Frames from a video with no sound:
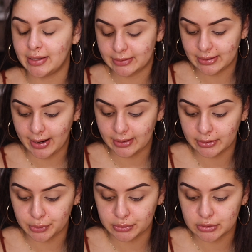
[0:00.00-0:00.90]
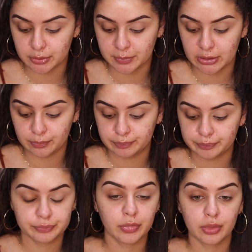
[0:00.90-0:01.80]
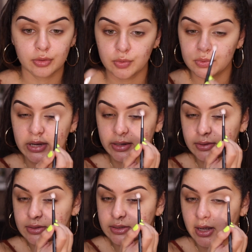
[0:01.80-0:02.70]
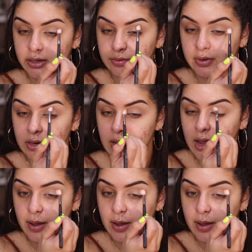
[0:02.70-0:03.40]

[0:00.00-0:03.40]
Like that literally took me 2 seconds, not even.